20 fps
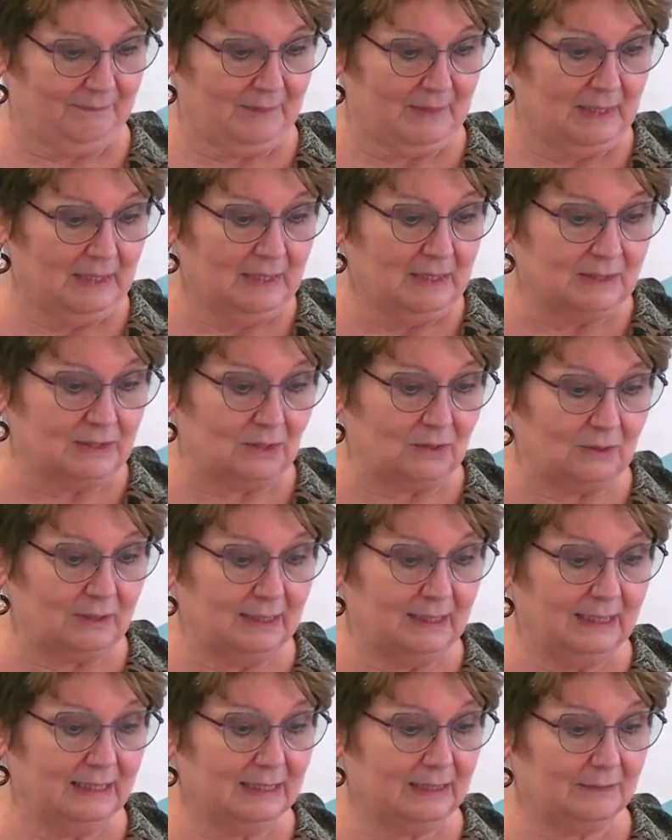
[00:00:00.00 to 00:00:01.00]
So
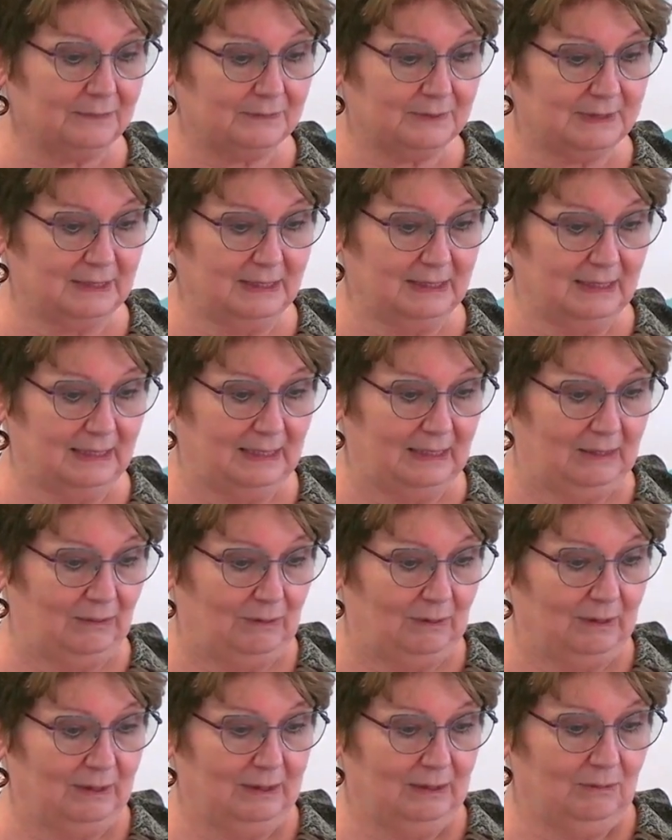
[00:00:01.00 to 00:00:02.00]
EFT,
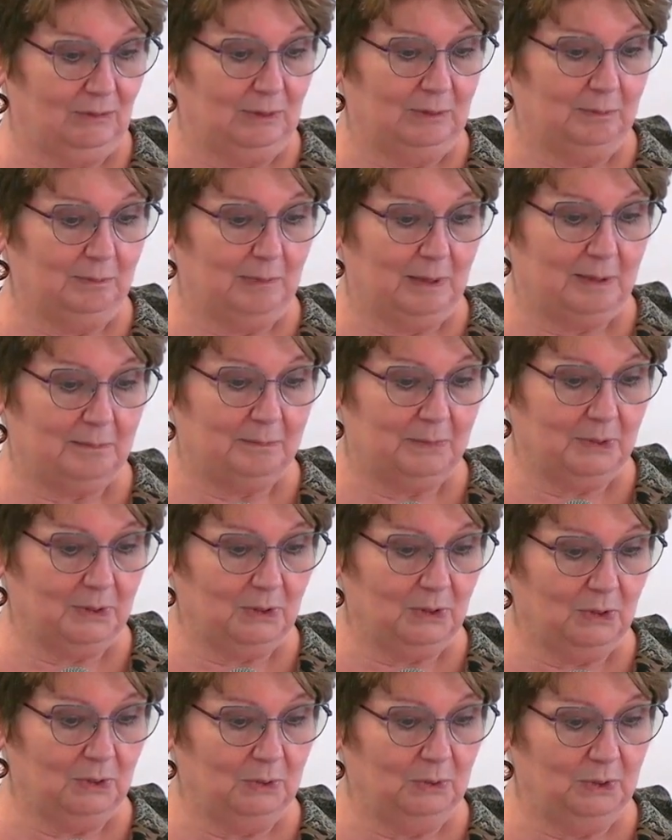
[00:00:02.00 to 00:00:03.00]
remember
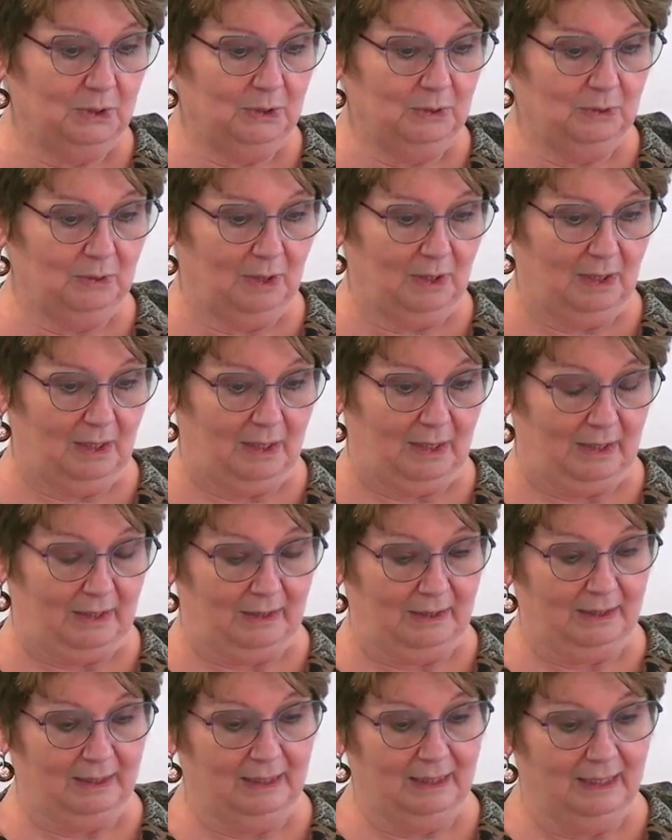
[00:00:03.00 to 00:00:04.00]
who you are.
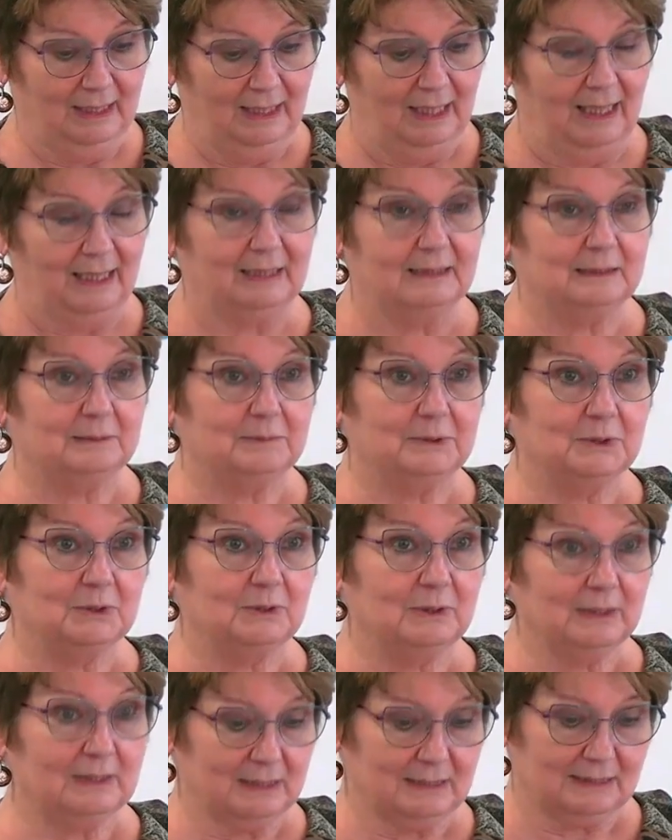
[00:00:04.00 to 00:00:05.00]
I am
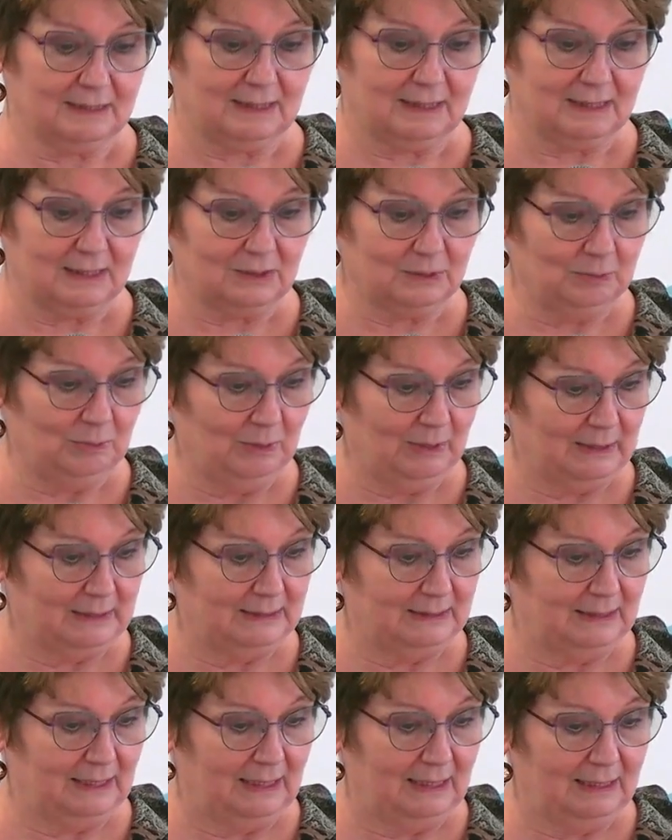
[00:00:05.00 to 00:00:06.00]
doing this
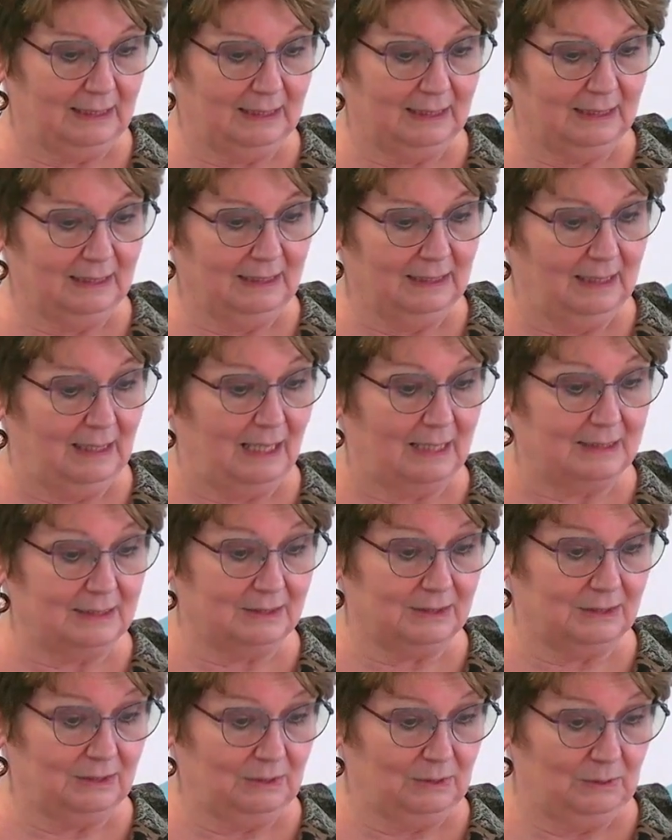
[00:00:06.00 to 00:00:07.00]
Wednesday on
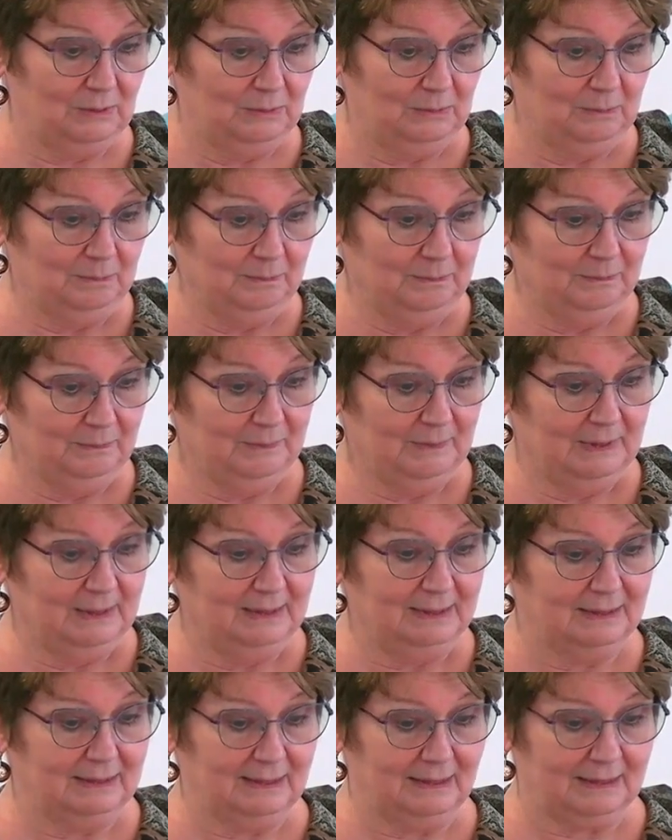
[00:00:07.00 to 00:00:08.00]
Zoom,
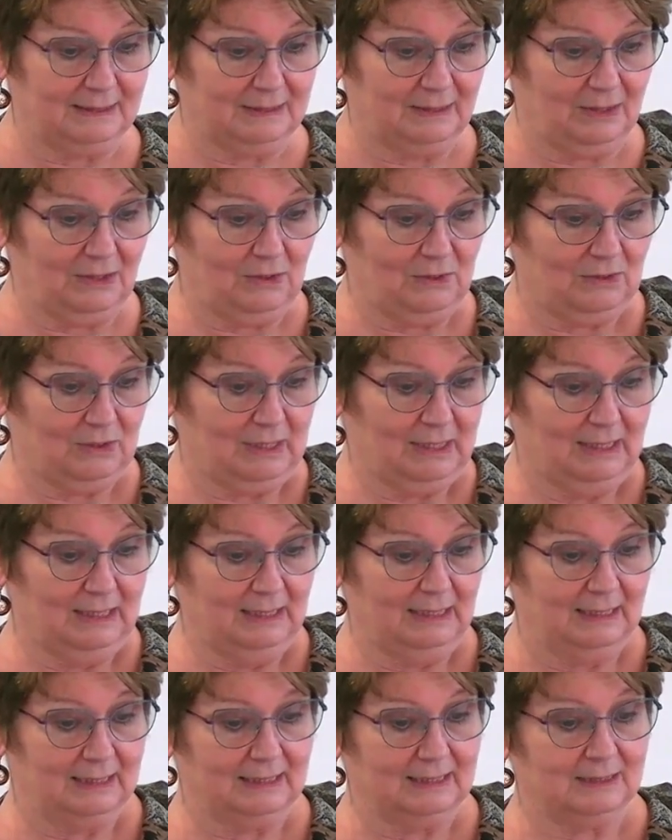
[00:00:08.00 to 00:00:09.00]
6:30,
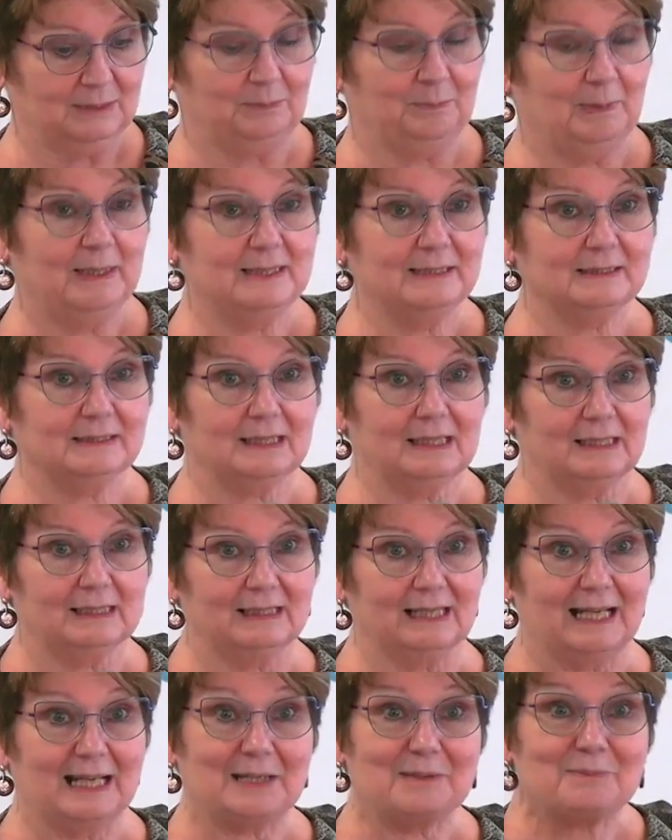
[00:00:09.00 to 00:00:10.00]
and it's based on
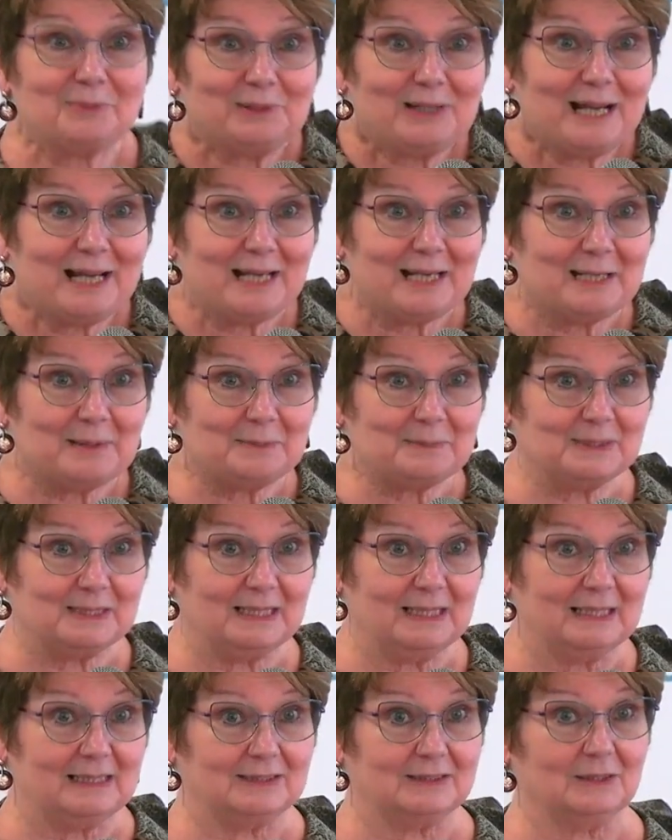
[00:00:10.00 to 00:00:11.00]
Abraham
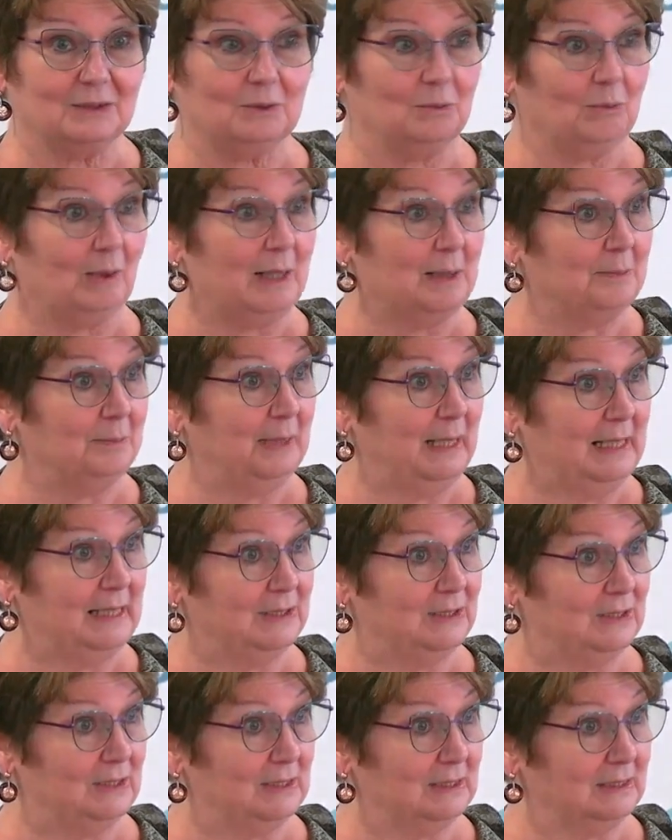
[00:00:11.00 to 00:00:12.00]
Hicks'
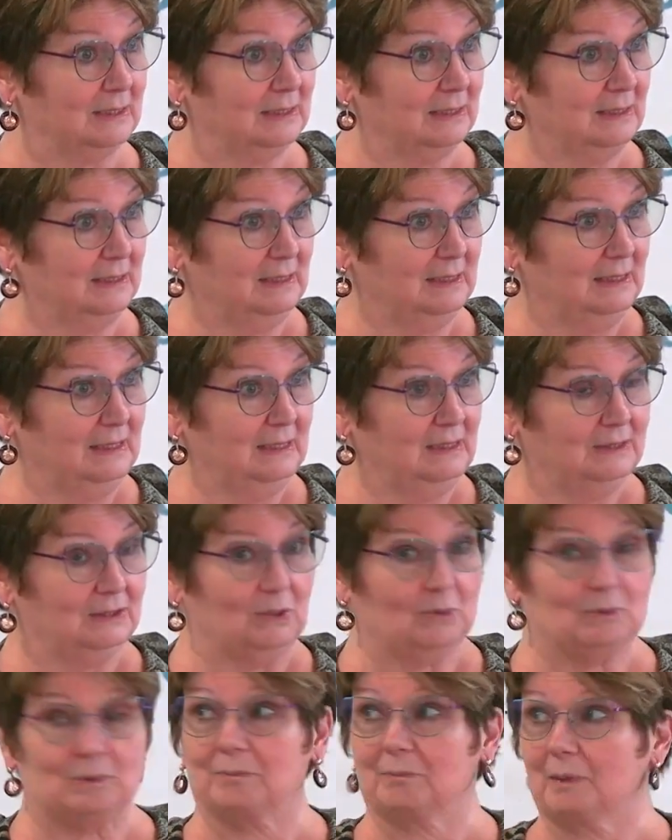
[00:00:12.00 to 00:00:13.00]
Rampages. So
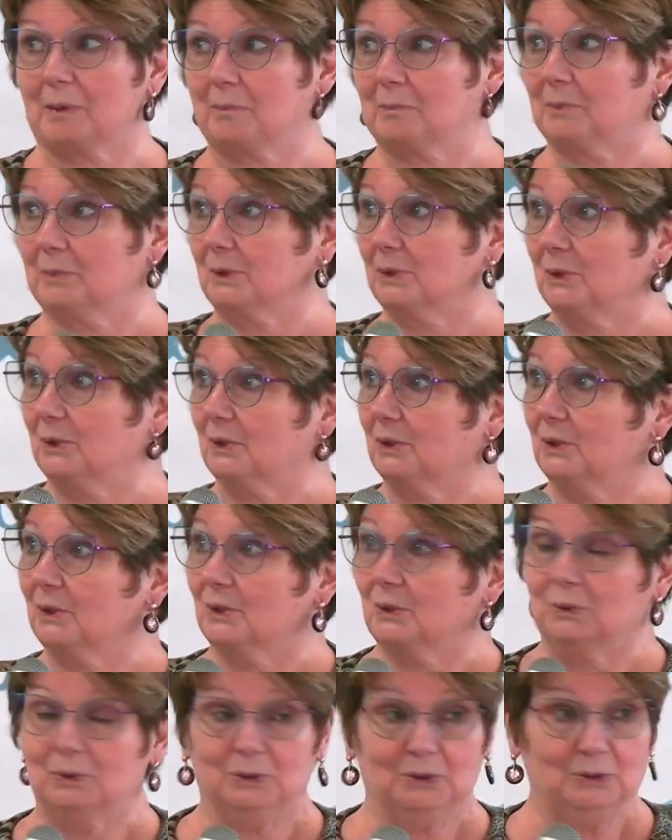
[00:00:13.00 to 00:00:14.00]
remember
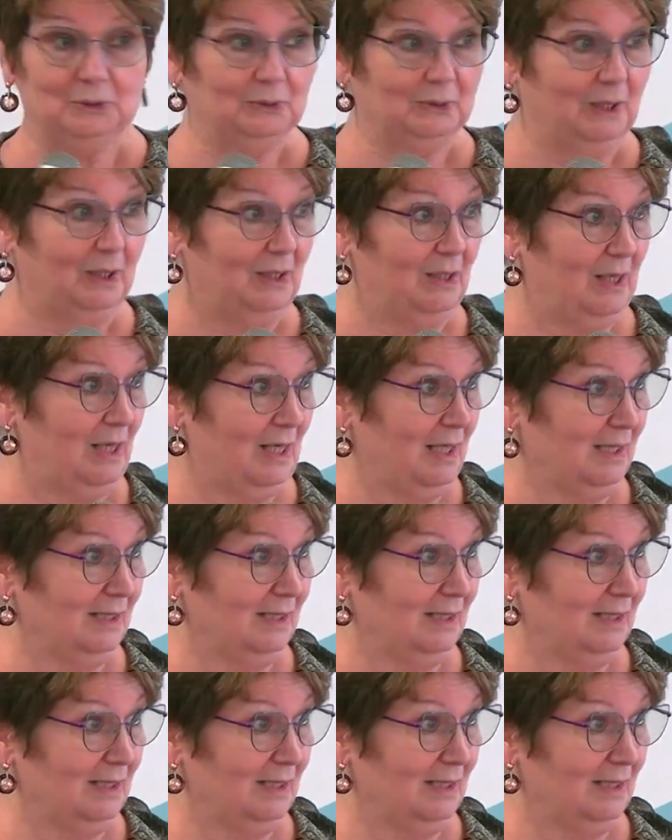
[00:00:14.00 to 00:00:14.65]
who you are.